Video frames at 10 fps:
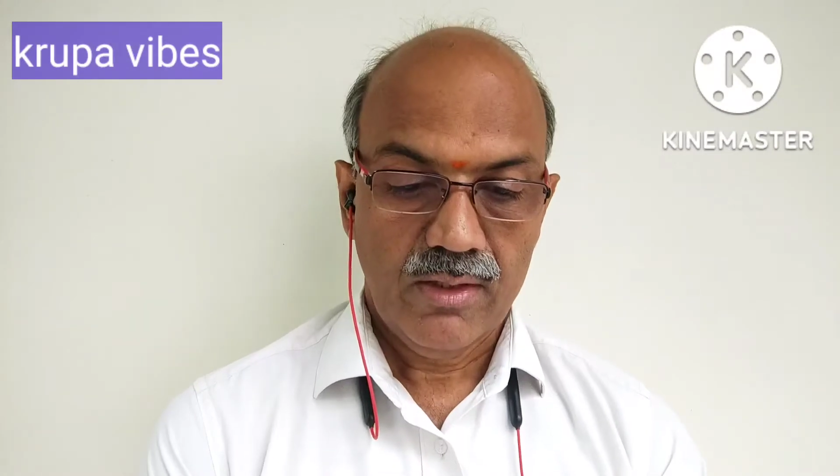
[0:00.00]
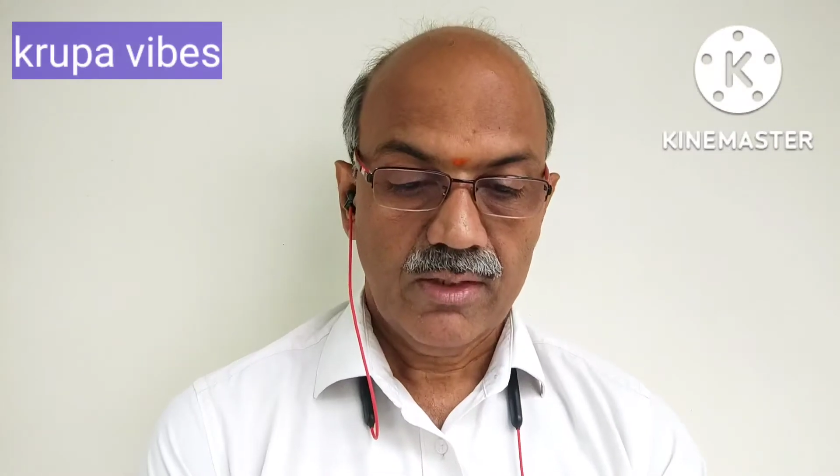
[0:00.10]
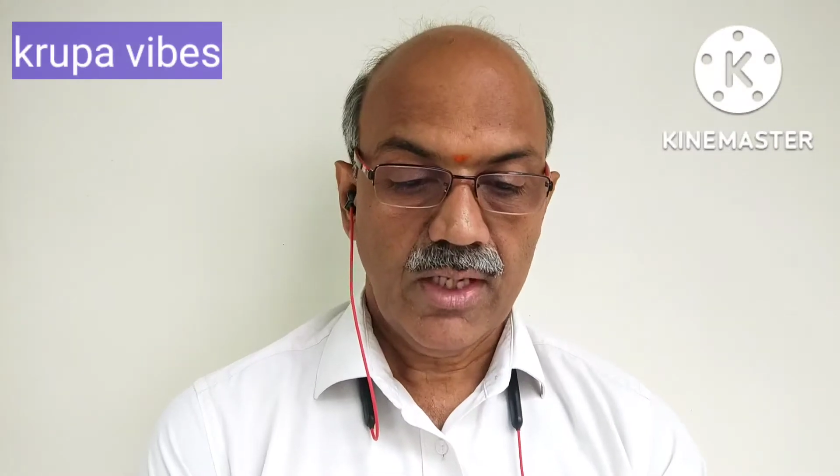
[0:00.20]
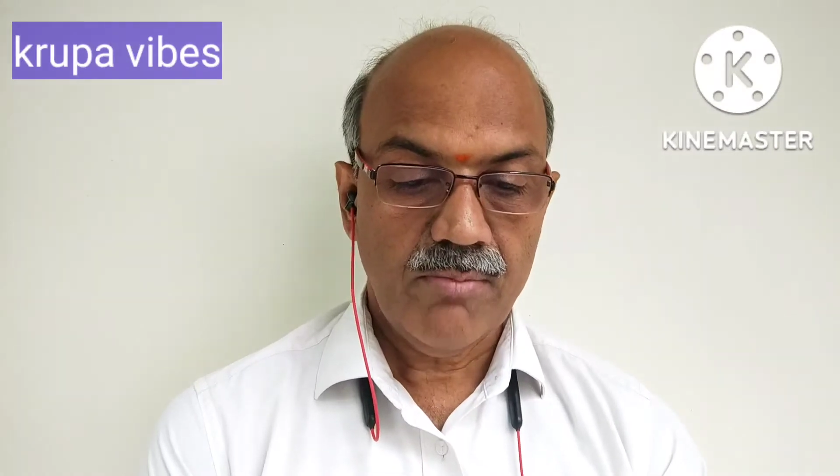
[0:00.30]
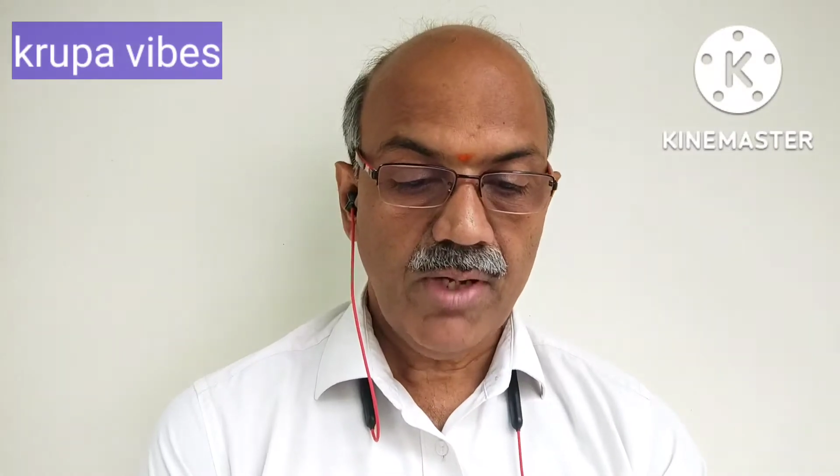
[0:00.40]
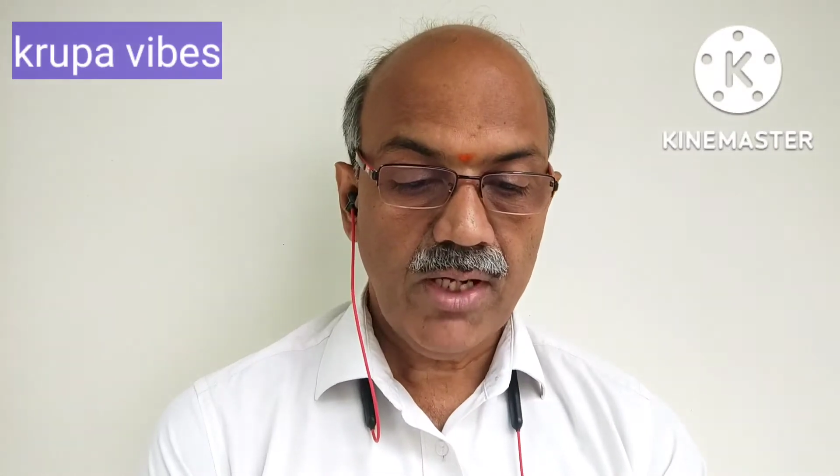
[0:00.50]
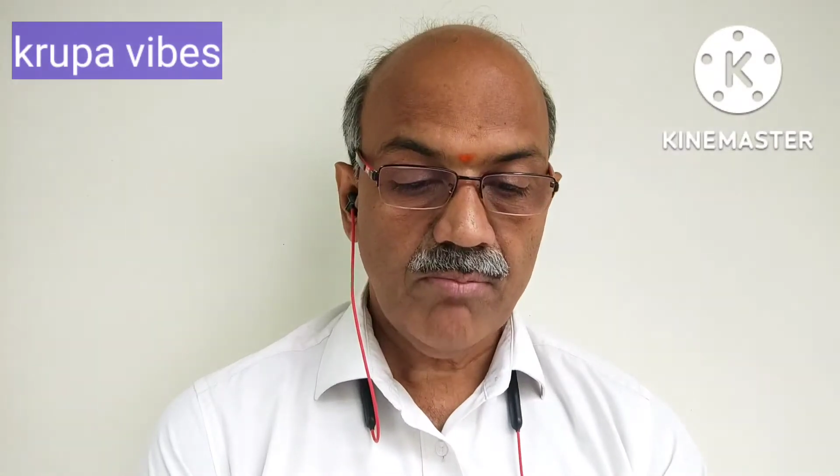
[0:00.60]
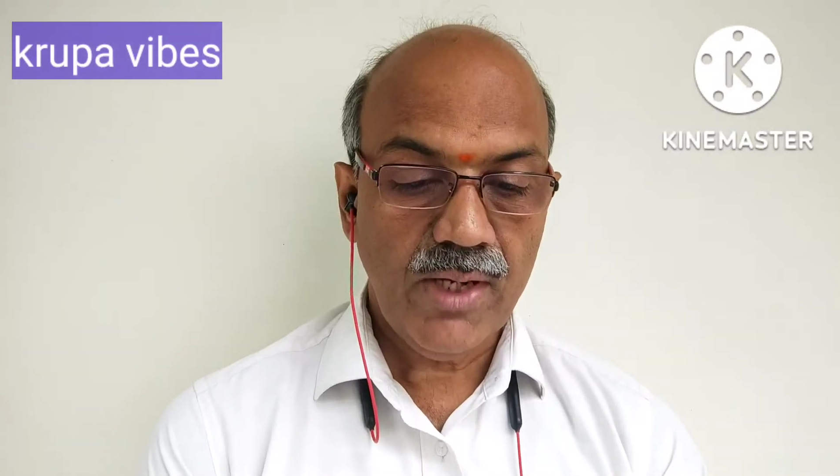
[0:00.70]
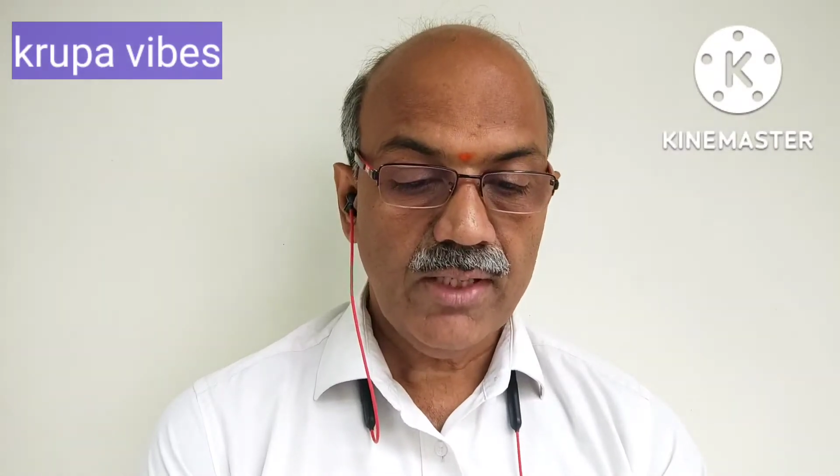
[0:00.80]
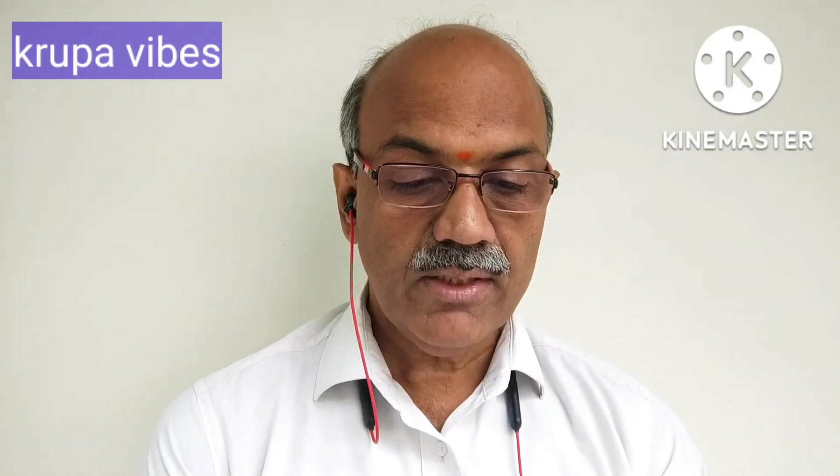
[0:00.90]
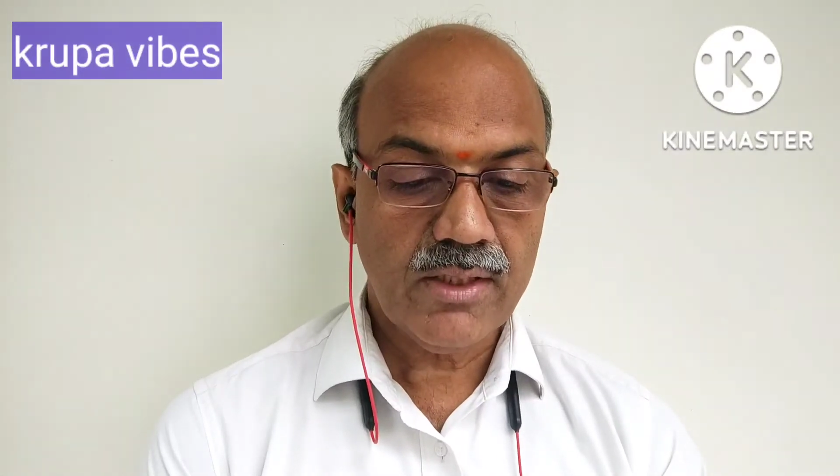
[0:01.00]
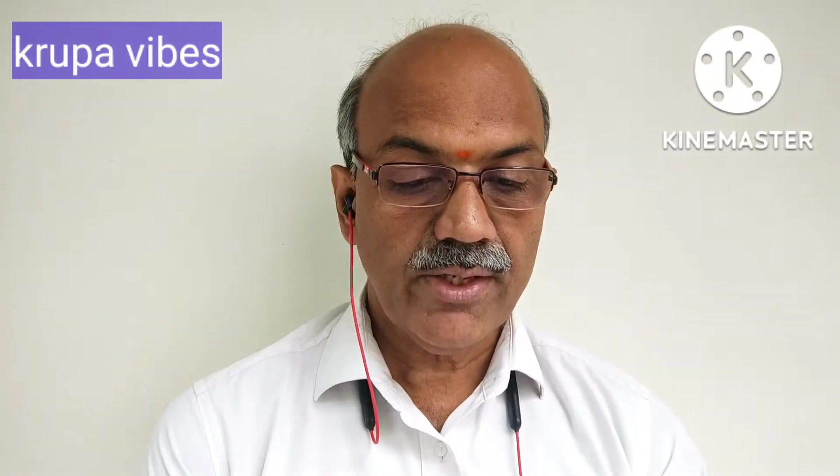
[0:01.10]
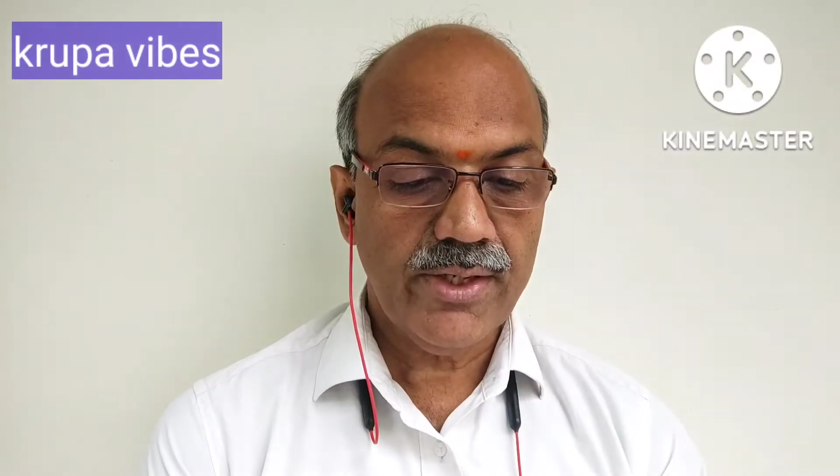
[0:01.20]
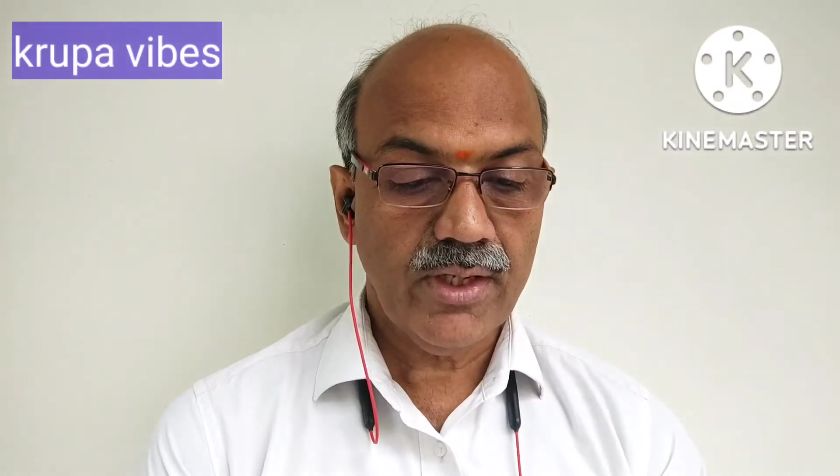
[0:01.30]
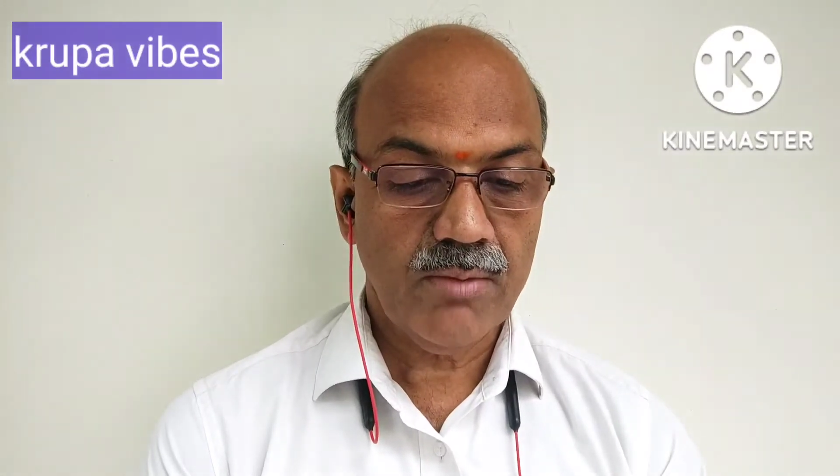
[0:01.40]
The demand by the
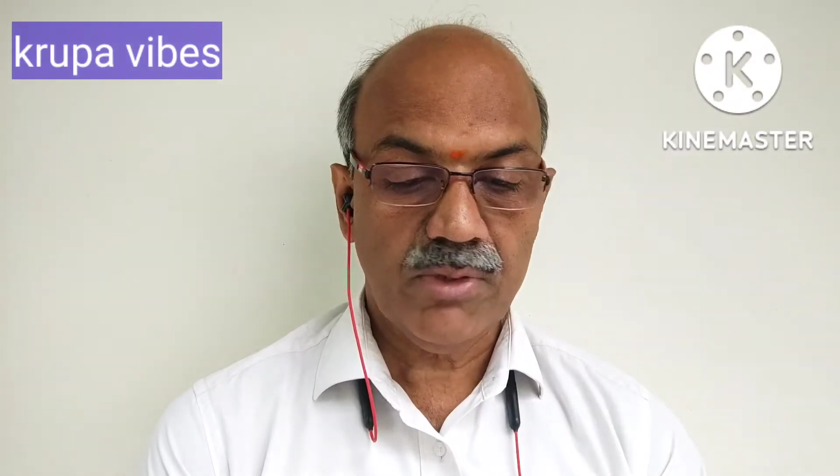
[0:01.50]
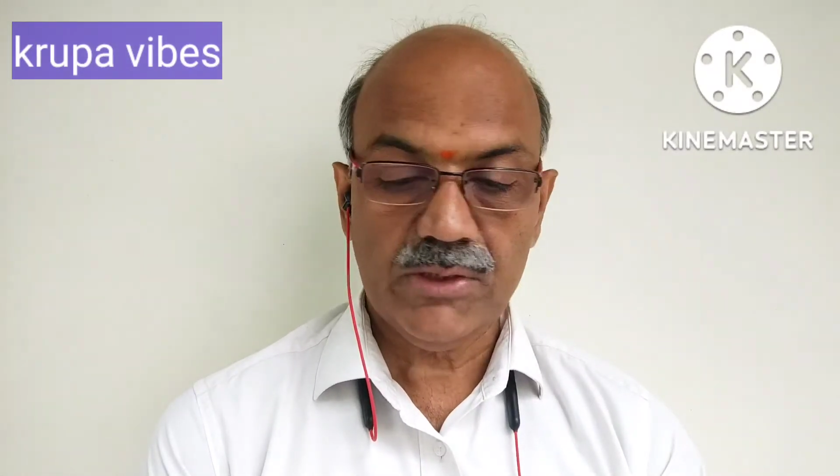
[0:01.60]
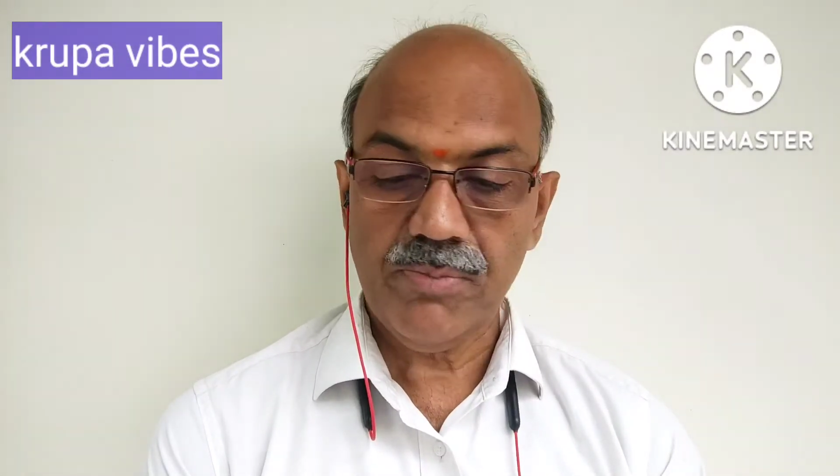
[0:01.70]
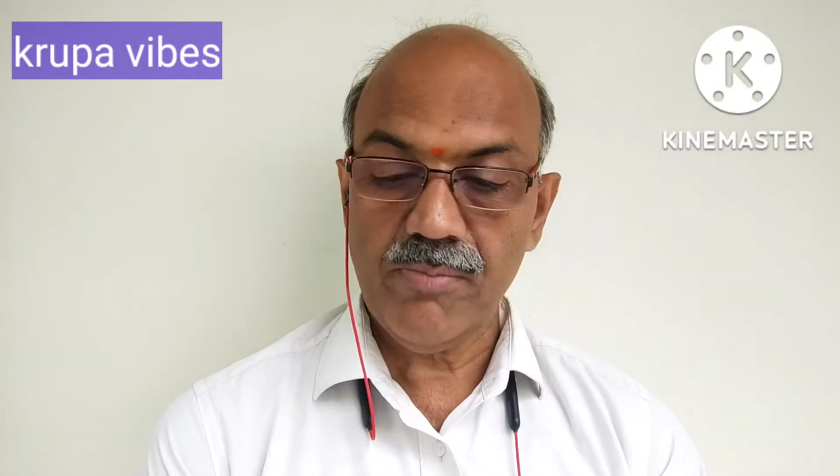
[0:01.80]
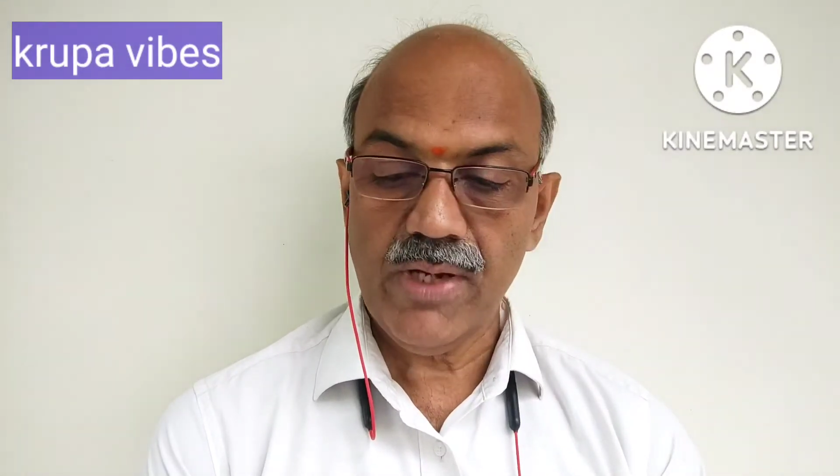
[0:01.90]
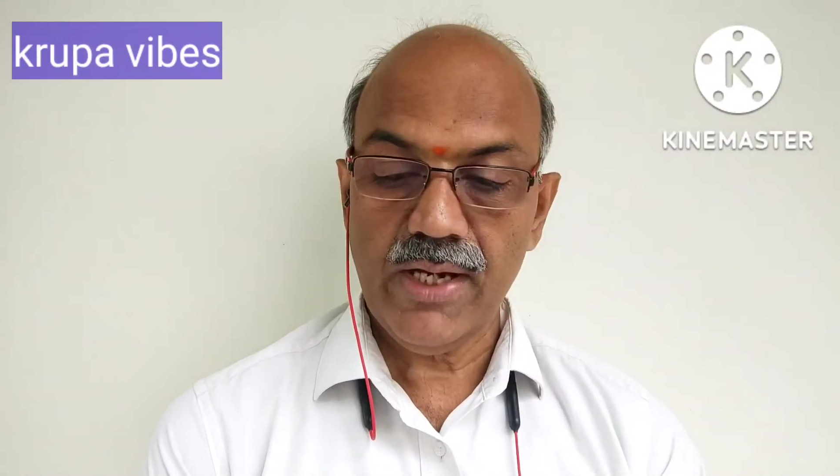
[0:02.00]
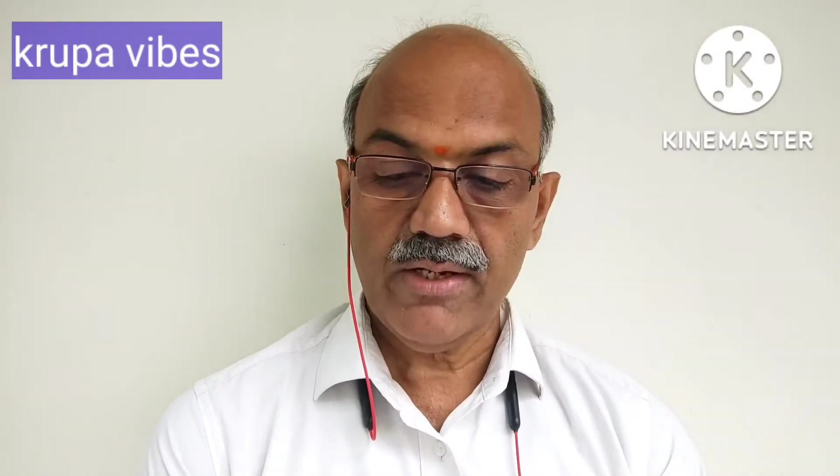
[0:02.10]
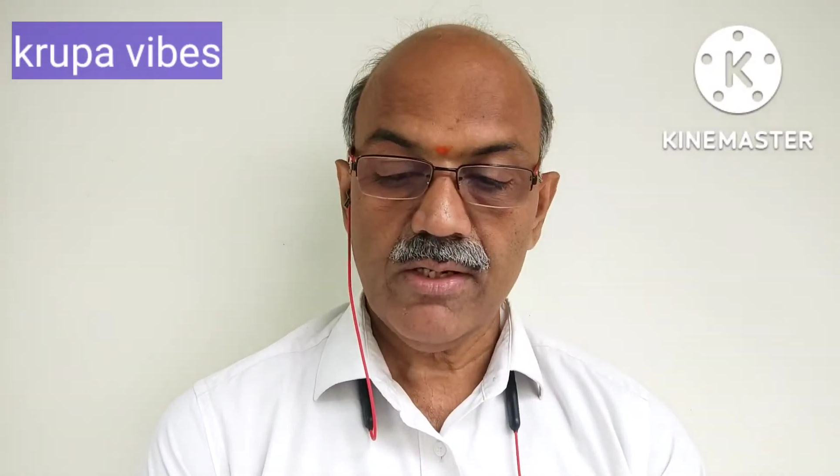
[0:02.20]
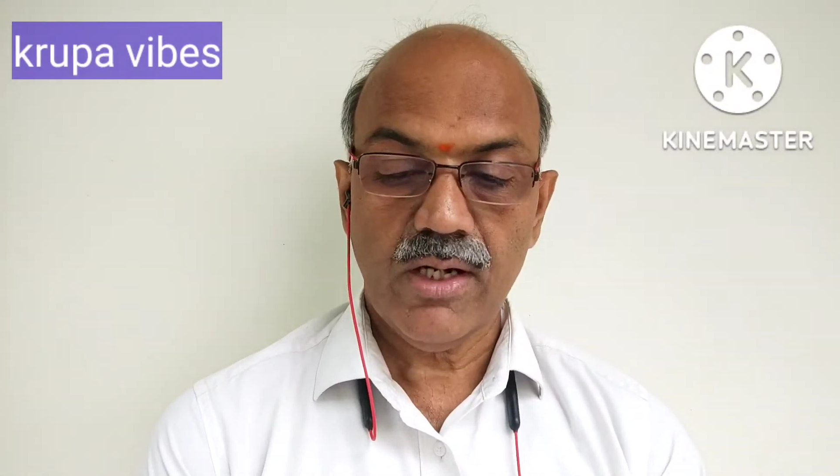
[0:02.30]
creditor must be made